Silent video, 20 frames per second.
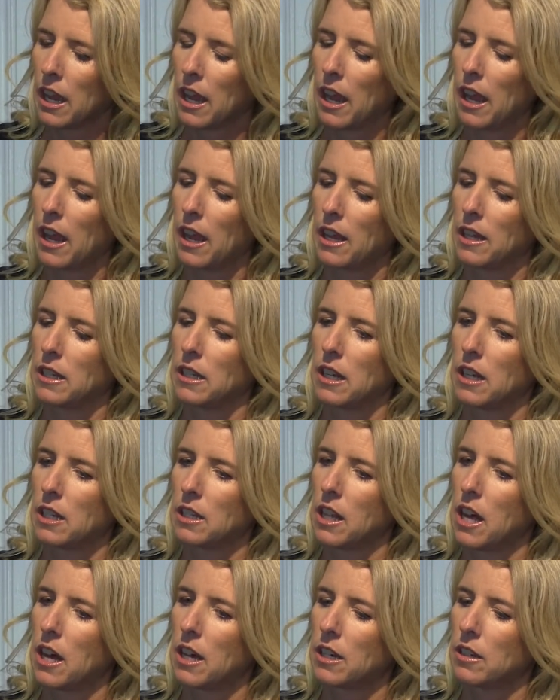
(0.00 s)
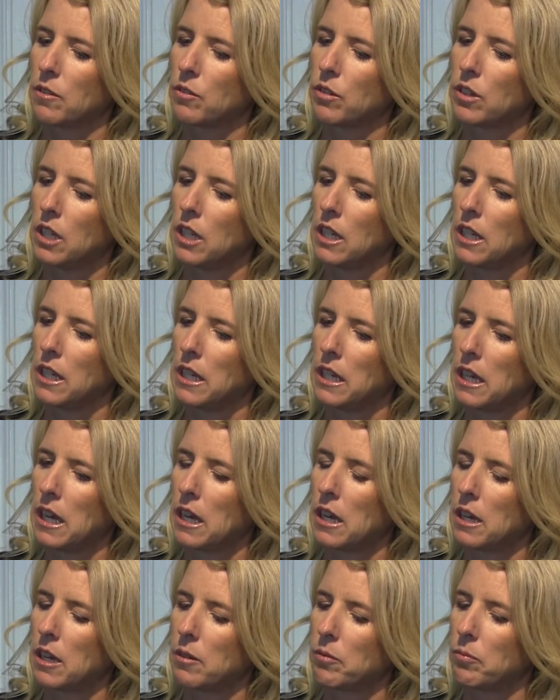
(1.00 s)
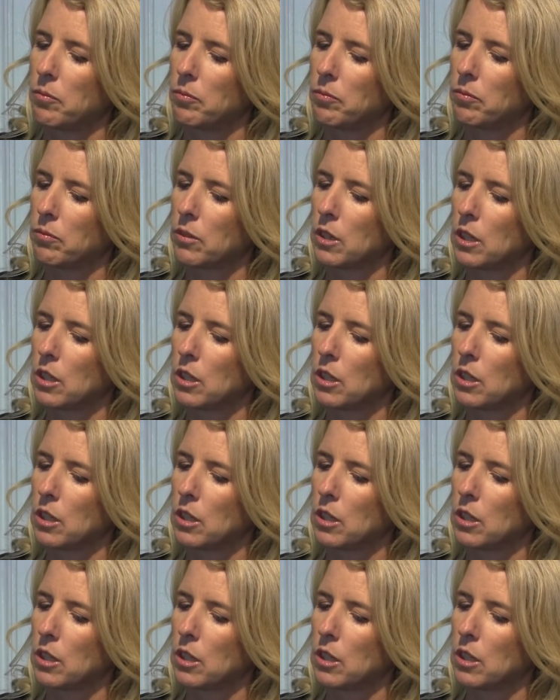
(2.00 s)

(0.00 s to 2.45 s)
and a lot of the um,